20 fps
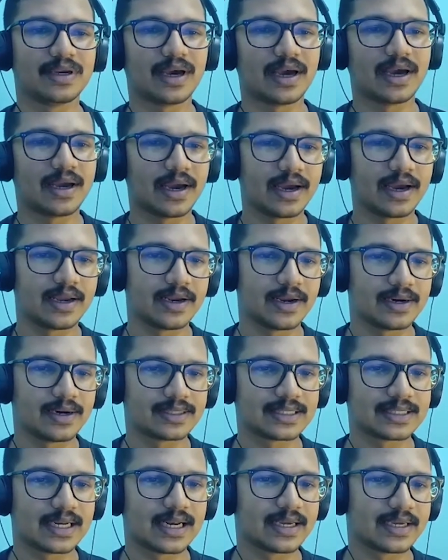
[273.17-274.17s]
I
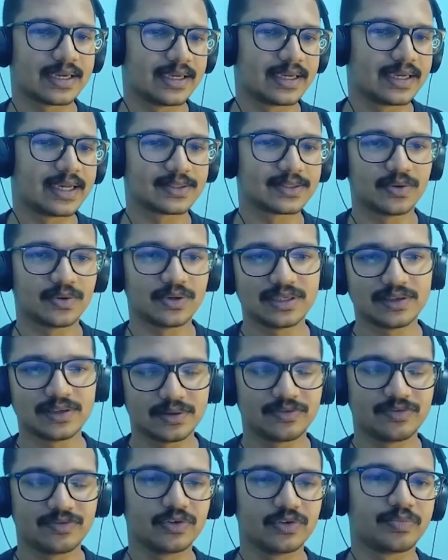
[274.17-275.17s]
understand like he has only
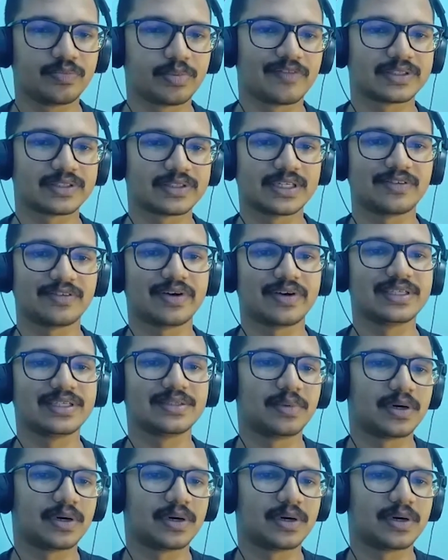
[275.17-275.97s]
a few professional fights,